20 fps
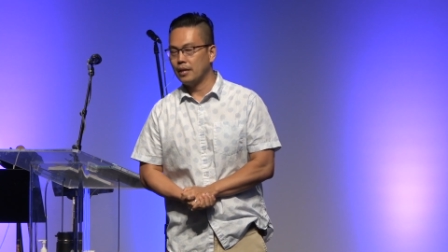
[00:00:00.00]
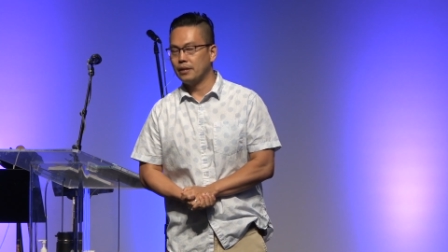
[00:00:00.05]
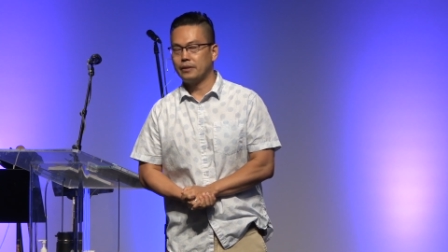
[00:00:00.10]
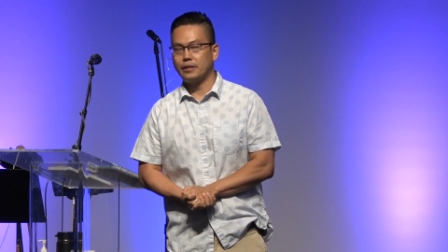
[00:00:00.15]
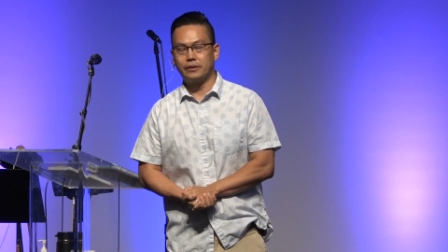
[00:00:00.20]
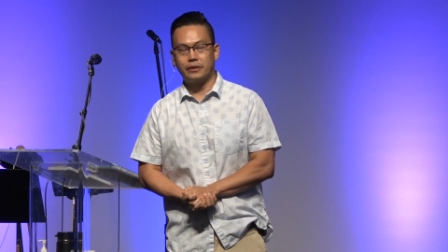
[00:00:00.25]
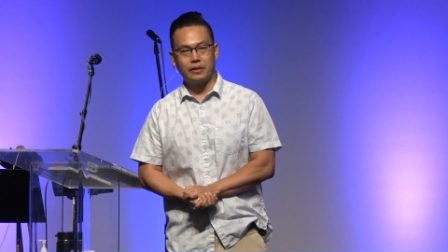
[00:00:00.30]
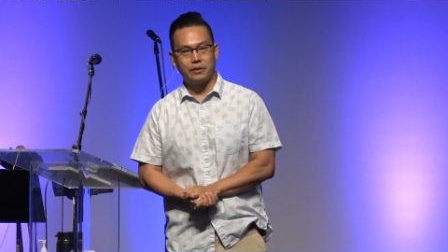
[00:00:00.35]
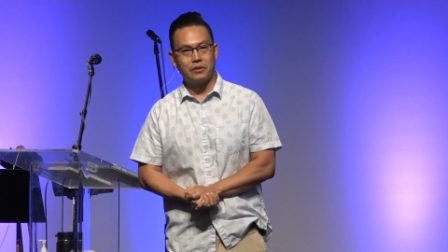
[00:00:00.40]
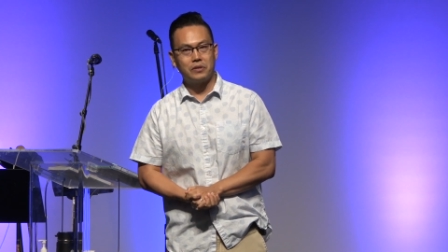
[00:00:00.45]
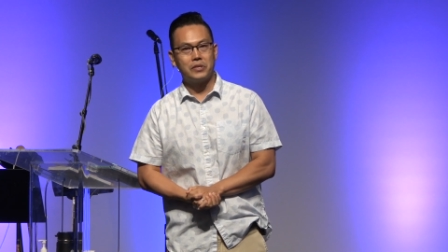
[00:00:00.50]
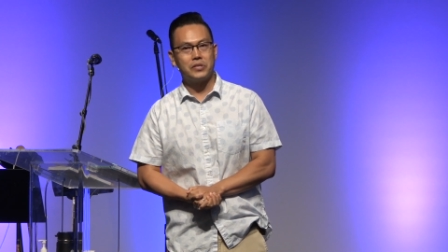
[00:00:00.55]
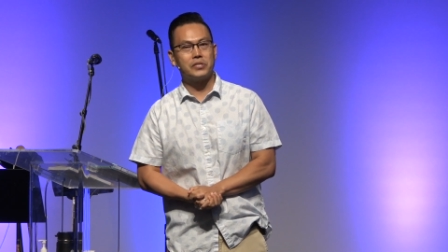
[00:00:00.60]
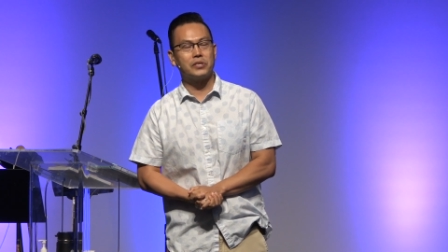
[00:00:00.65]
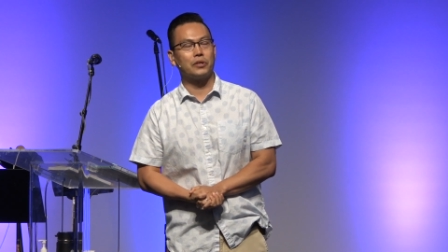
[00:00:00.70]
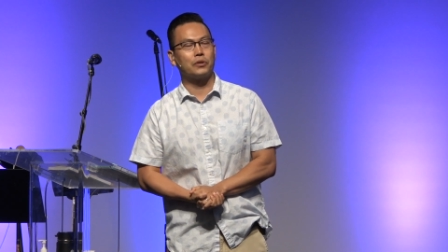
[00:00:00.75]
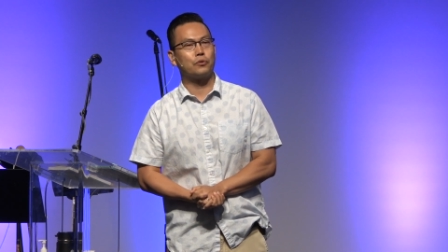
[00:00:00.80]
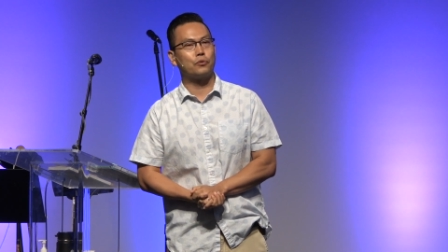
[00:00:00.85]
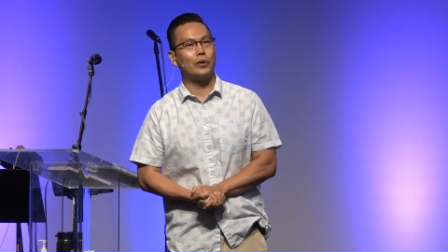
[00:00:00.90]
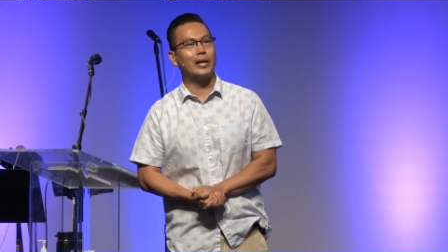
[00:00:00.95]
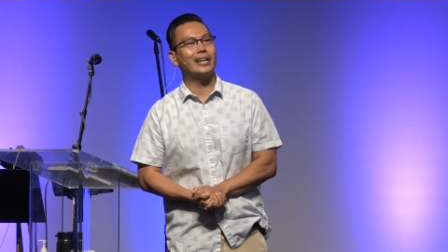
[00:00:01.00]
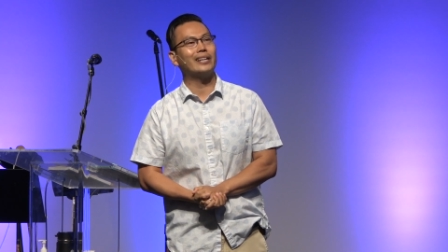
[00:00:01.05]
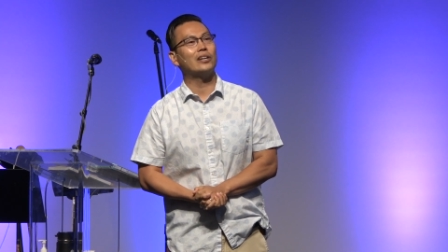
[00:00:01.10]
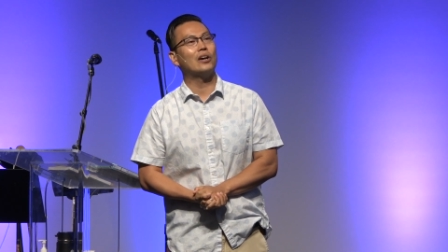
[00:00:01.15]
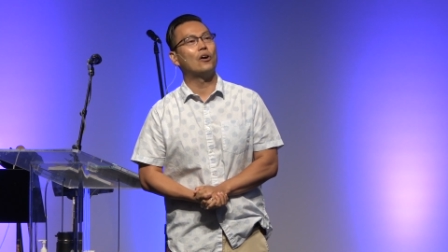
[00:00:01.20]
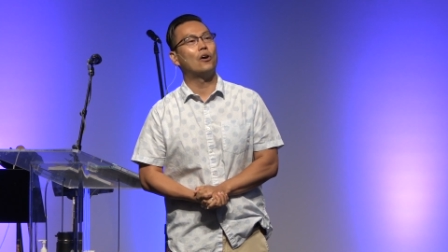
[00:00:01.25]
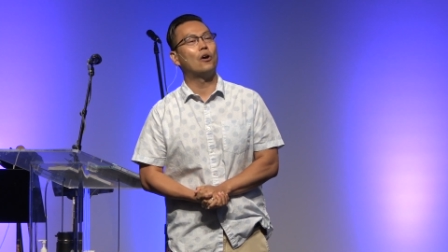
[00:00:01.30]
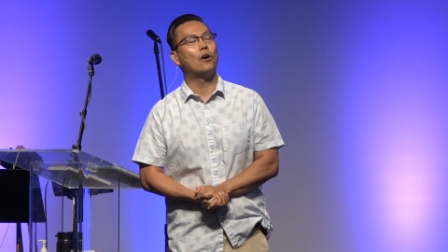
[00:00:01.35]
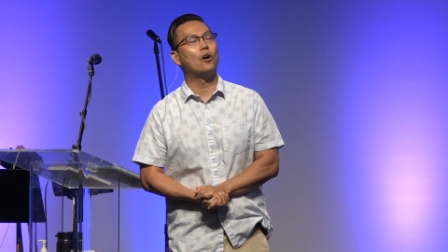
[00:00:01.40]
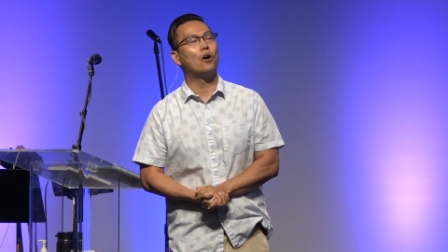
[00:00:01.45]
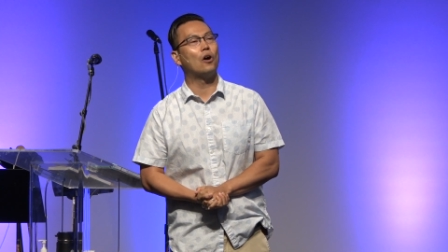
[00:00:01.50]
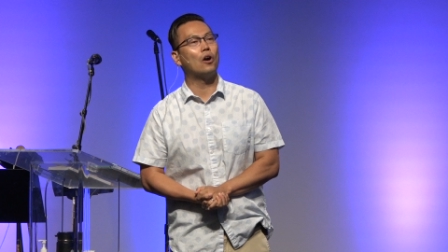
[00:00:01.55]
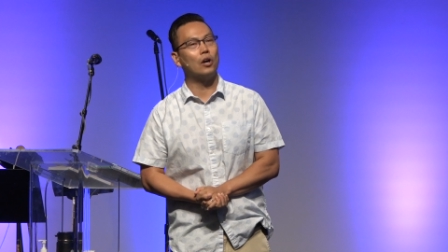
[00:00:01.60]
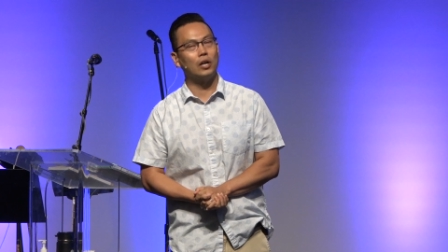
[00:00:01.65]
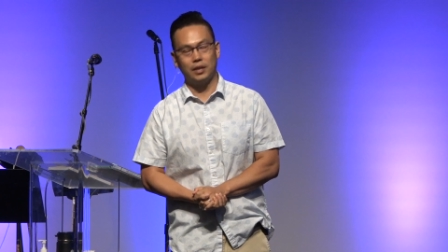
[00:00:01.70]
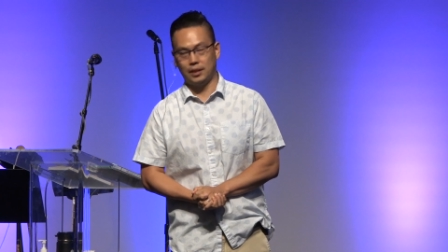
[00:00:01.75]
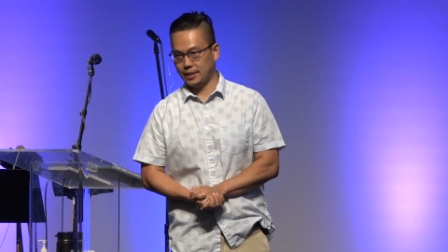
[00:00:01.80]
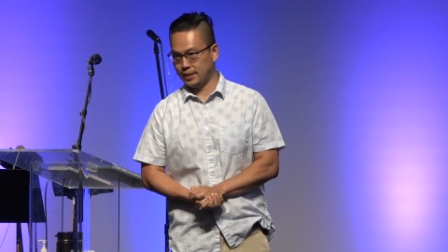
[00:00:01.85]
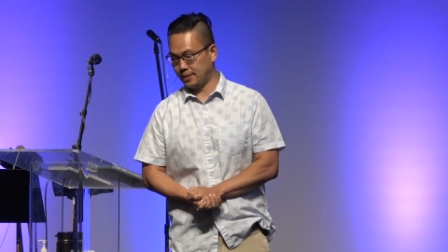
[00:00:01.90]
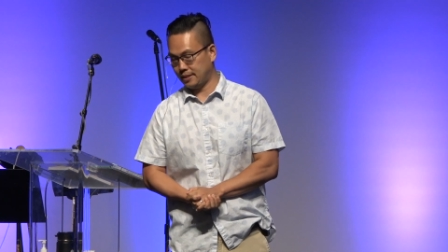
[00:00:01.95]
that there is a great
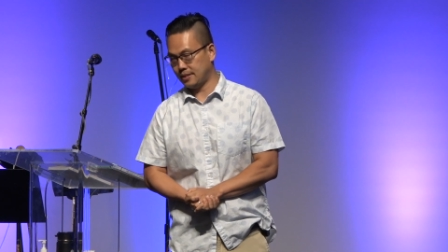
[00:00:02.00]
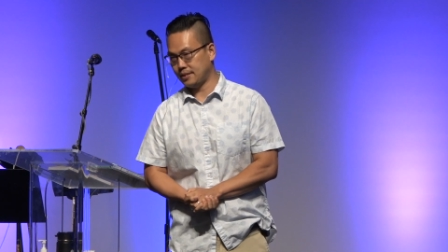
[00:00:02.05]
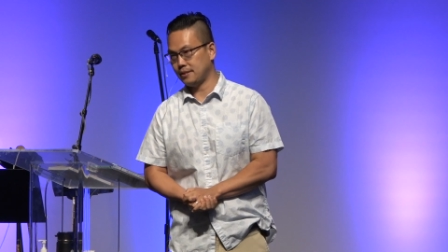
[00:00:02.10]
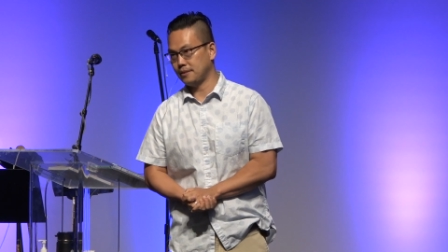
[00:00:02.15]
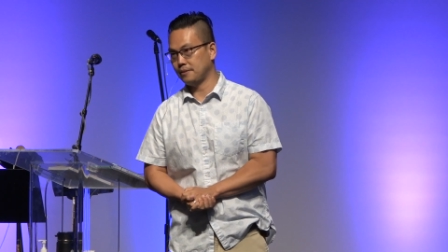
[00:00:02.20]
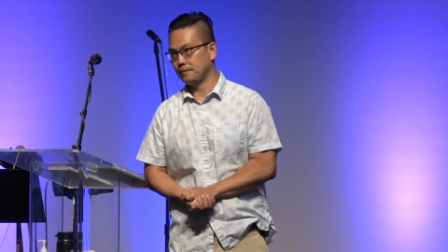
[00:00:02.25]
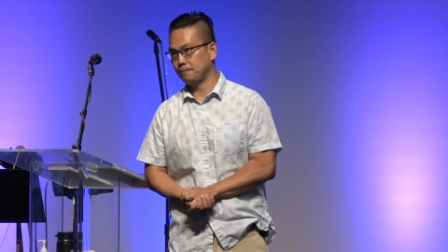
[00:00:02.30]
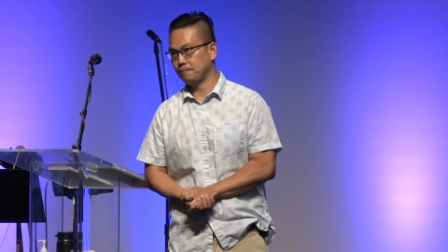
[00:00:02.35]
harlot,